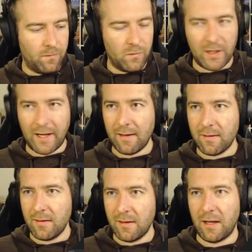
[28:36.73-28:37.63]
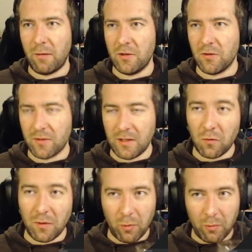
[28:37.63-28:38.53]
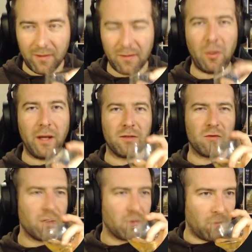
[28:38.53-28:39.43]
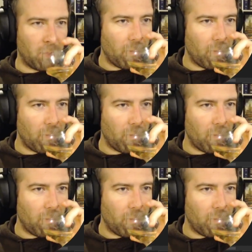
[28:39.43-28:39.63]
skeleton, and now we just need to implement apply instruction.